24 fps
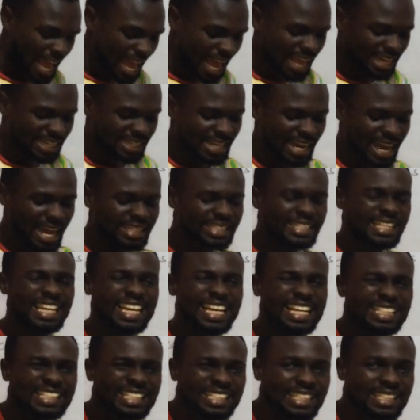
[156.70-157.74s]
And that
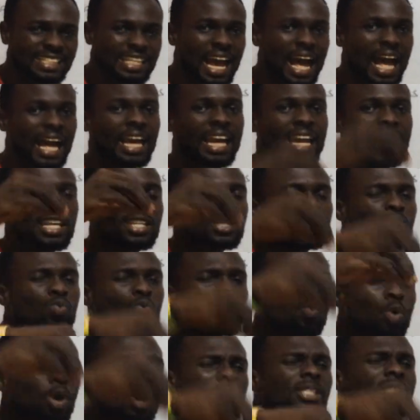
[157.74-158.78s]
integer is
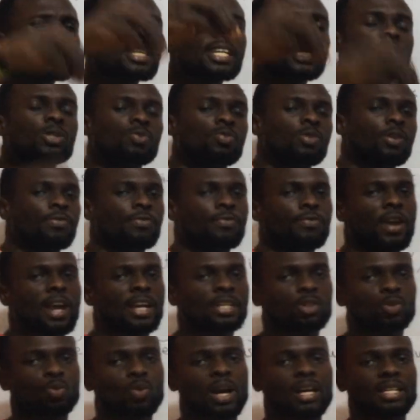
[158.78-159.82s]
what is
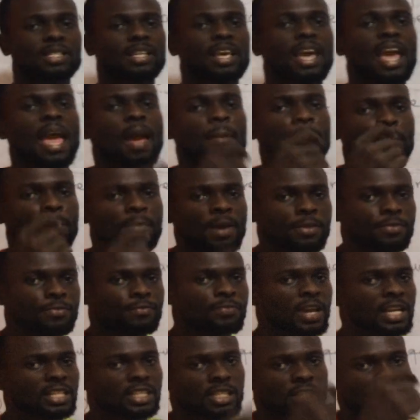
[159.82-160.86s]
referred to as a
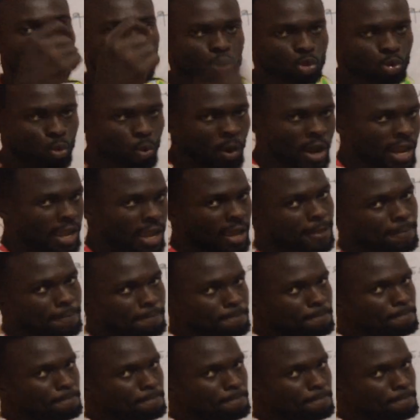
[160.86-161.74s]
perfect square.